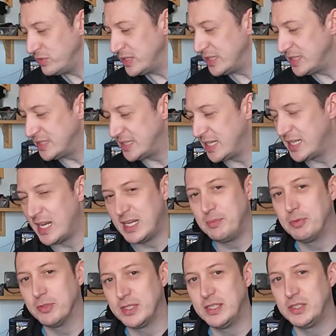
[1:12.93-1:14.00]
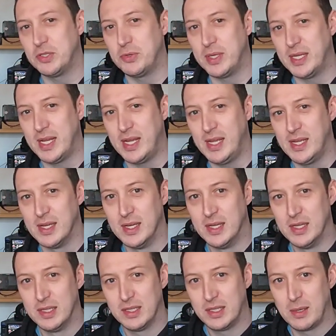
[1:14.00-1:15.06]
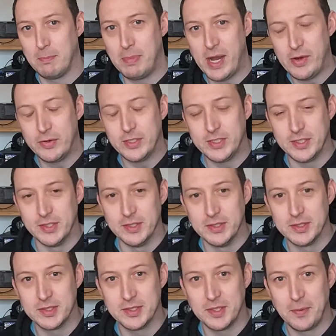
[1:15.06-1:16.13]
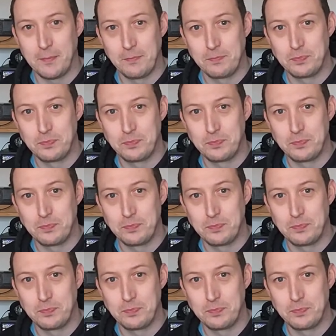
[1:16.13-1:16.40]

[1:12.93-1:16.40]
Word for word: really seen anybody do any comparisons